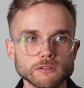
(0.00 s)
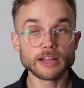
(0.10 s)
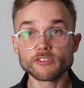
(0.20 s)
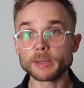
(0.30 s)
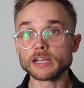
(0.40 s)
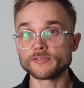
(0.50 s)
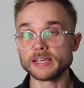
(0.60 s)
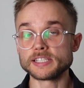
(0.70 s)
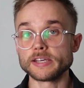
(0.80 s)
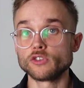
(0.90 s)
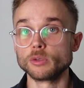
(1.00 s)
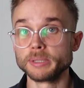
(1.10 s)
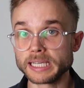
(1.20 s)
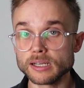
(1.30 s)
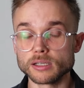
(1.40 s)
Another benefit is that if you're a
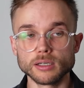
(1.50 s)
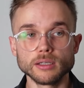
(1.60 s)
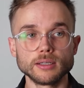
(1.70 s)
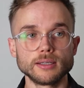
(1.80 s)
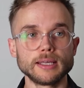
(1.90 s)
beginner,